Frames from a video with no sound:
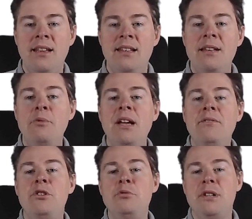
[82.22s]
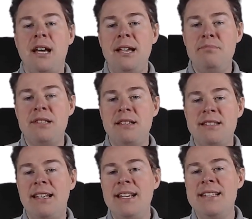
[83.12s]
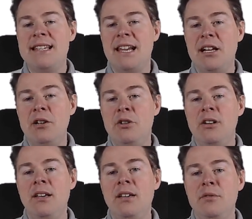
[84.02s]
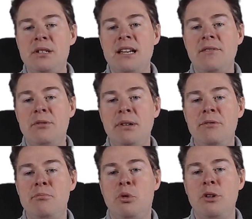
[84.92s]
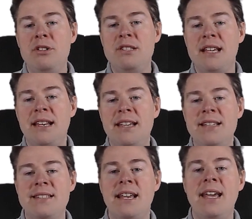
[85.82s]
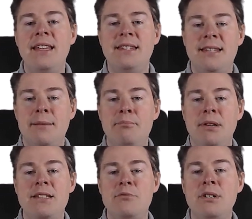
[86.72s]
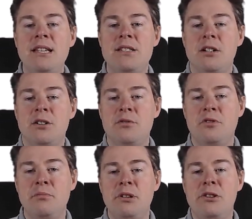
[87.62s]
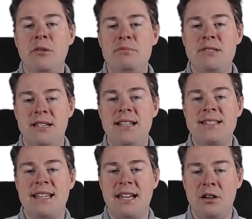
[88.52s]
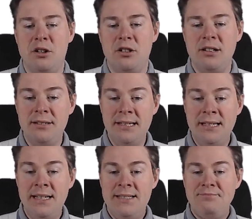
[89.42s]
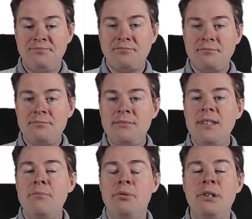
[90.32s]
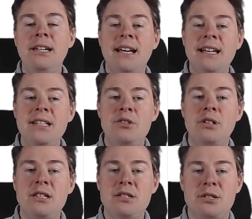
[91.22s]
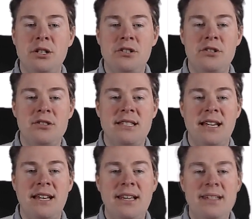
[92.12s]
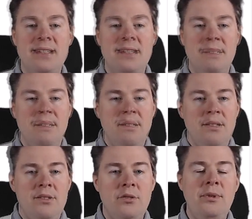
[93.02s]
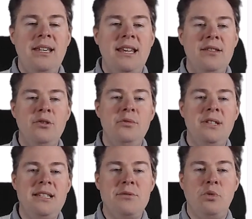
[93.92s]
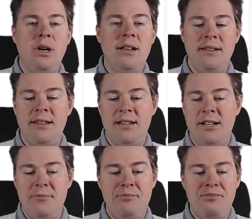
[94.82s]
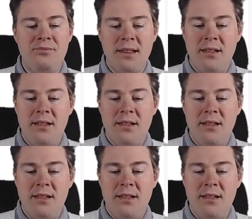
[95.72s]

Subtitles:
then we have two types: settings catalog, which have a bit more settings, and the templates. We can start from the top, settings catalog. Pretty nice, you can search on settings. So we can do this one,